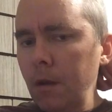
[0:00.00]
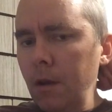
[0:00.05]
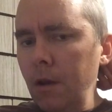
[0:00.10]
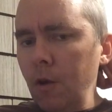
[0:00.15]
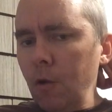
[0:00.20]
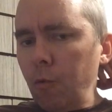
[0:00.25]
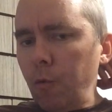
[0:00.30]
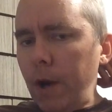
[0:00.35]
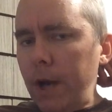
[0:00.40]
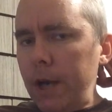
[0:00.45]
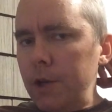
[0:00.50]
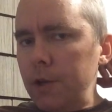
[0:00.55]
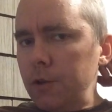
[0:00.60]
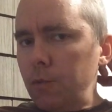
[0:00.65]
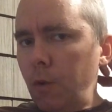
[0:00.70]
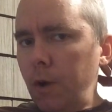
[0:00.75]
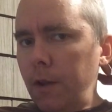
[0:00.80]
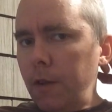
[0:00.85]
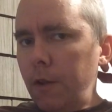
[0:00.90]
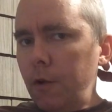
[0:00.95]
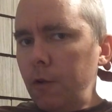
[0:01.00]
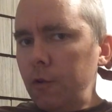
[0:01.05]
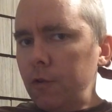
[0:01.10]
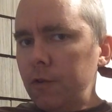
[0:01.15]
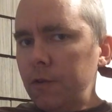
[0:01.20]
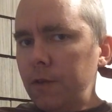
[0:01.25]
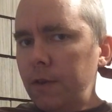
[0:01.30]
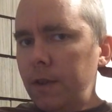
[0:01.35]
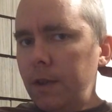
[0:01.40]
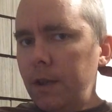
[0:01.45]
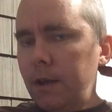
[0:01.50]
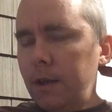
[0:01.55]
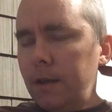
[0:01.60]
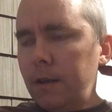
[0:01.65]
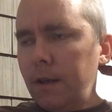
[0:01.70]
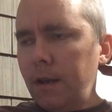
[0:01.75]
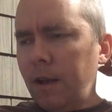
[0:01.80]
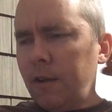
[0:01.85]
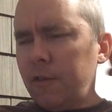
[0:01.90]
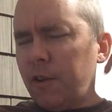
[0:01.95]
Rage is one of those
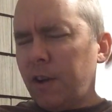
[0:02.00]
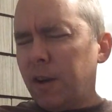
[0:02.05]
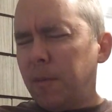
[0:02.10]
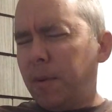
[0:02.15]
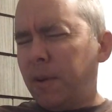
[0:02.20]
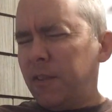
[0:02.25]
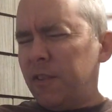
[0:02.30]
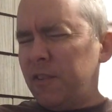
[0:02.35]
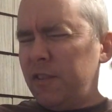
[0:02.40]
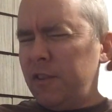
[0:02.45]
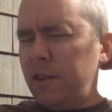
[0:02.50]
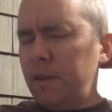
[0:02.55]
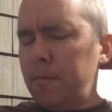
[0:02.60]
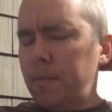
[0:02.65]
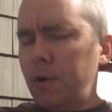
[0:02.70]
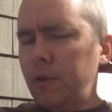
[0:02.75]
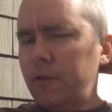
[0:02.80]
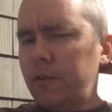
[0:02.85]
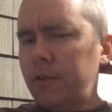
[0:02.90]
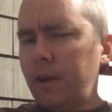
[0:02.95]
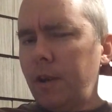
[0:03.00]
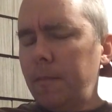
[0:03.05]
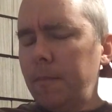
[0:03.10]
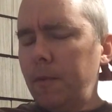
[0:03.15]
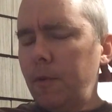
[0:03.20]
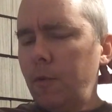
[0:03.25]
that, and I'll talk about this in the post some,